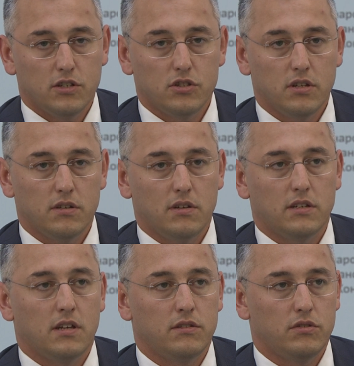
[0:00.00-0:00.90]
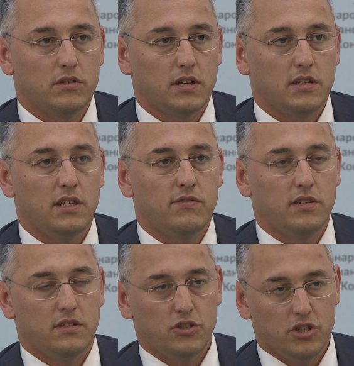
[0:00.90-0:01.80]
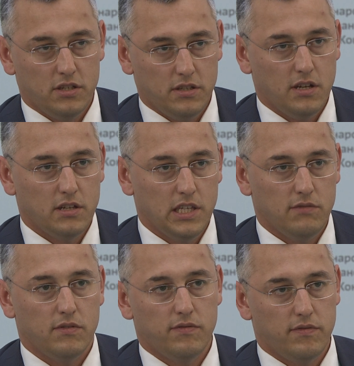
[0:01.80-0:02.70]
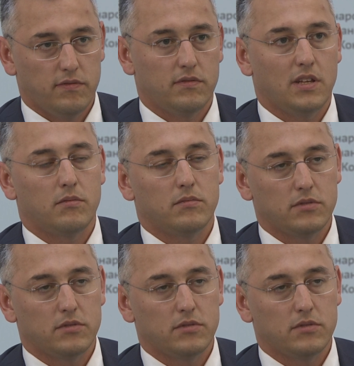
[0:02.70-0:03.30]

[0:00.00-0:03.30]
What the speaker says: the Solvency II? We've announced Solvency II.